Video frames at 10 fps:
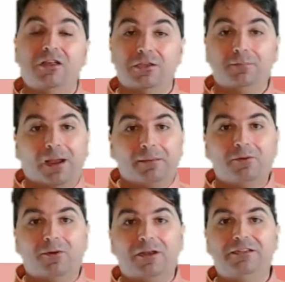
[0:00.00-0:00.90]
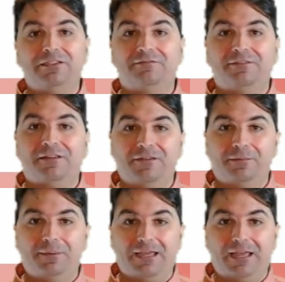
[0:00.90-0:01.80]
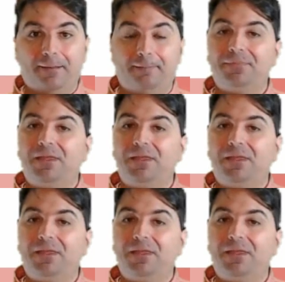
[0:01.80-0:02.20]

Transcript: you probably want to use a VPN.